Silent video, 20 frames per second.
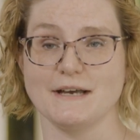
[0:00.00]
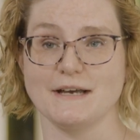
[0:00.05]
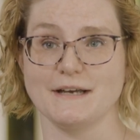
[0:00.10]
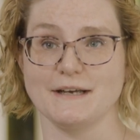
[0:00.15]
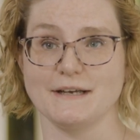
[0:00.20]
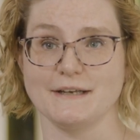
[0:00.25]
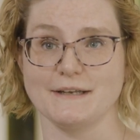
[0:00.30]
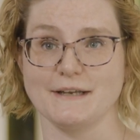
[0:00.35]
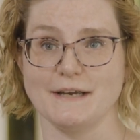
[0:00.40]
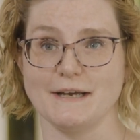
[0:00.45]

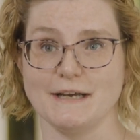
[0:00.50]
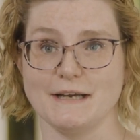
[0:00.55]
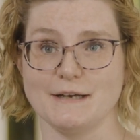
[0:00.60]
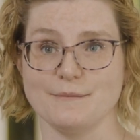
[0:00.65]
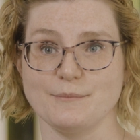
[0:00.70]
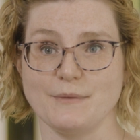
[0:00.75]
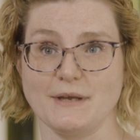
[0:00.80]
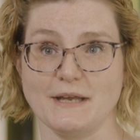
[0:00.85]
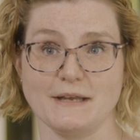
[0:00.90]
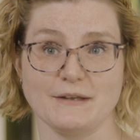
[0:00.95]
I
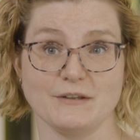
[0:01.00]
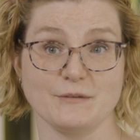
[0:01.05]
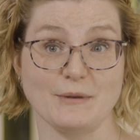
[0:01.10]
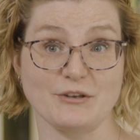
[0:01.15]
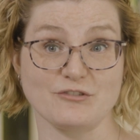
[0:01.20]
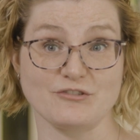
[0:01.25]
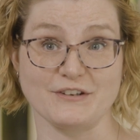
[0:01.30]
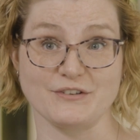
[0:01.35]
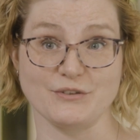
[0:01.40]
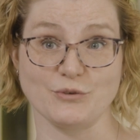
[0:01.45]
am a
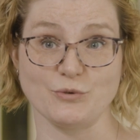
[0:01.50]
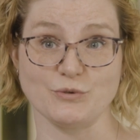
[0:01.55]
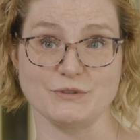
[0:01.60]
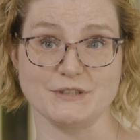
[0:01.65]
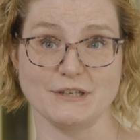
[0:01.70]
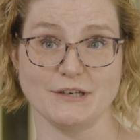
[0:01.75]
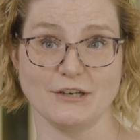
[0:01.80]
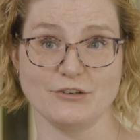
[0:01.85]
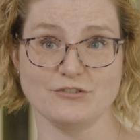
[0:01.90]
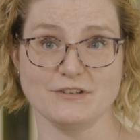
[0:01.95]
specialist
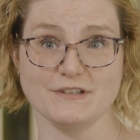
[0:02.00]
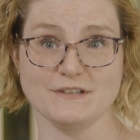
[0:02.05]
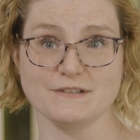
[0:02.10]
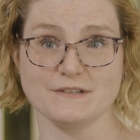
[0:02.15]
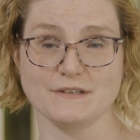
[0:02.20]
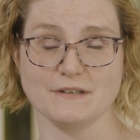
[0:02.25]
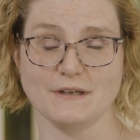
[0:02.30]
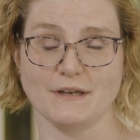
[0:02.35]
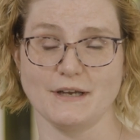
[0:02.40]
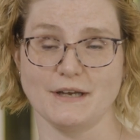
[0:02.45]

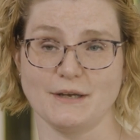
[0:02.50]
audiologist.